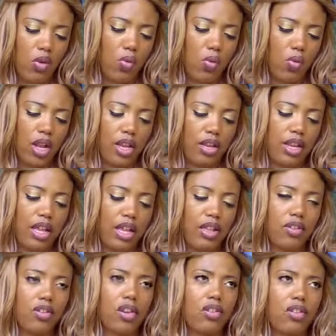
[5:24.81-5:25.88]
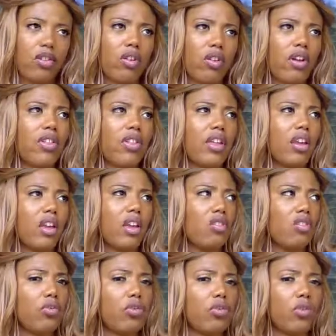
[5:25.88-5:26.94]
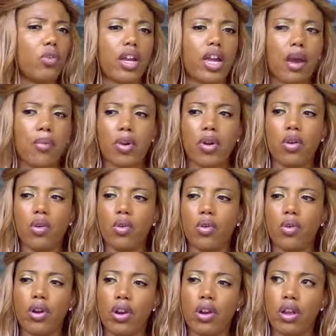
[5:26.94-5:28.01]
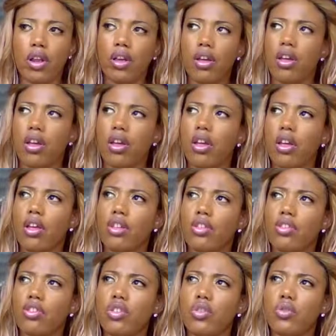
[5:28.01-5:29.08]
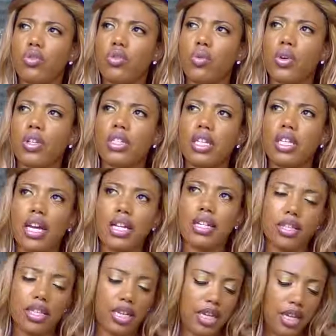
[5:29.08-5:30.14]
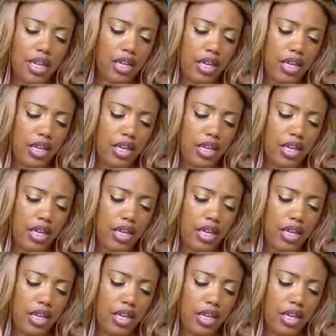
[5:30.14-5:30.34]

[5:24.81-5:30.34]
What is at the center of the issue for Capricorn, June 2019?